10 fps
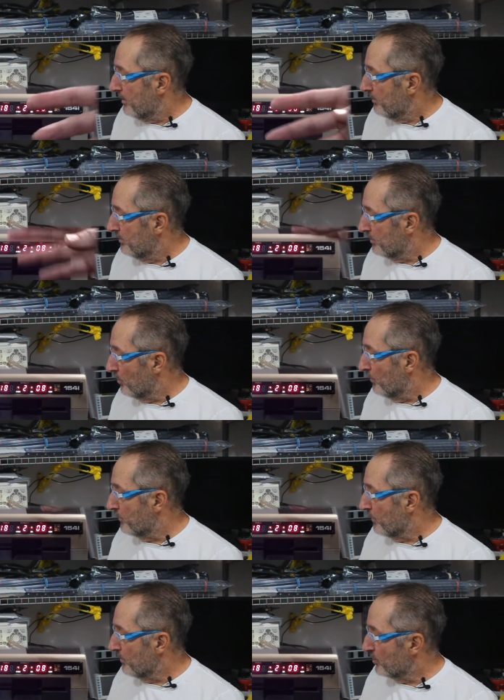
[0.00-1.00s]
It'll go
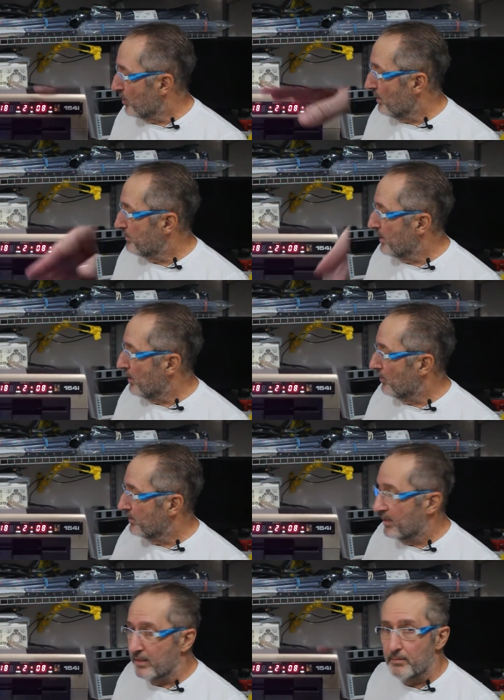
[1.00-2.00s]
from the top down
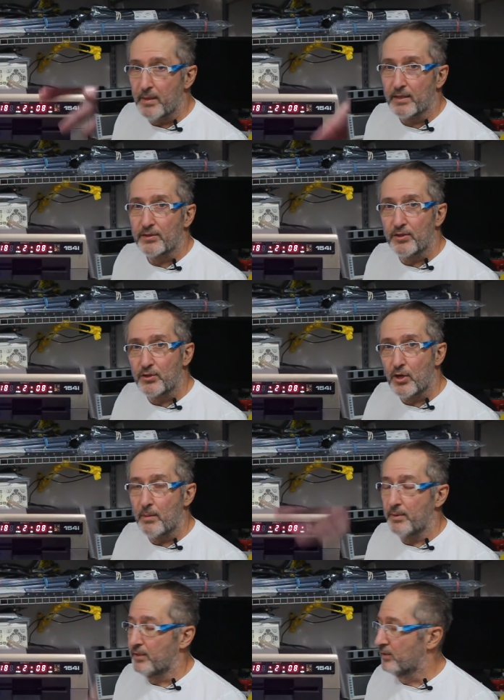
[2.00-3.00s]
and then back to the
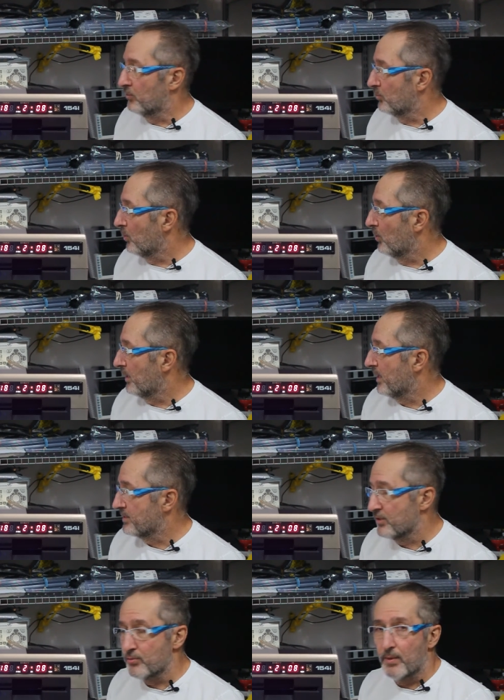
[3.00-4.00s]
top, and it'll roll as
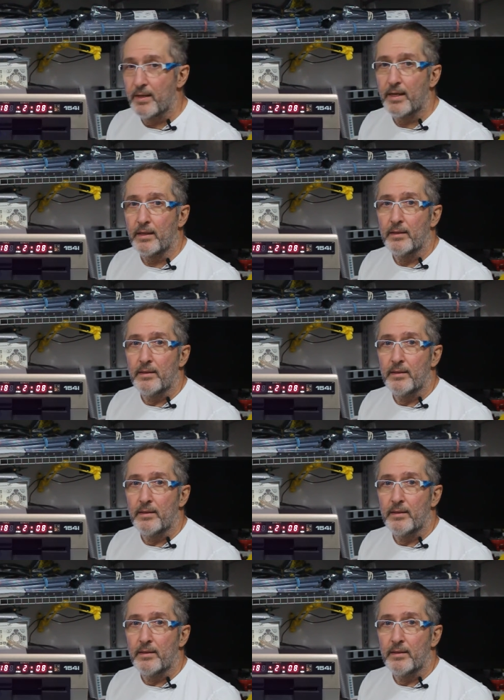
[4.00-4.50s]
it's writing.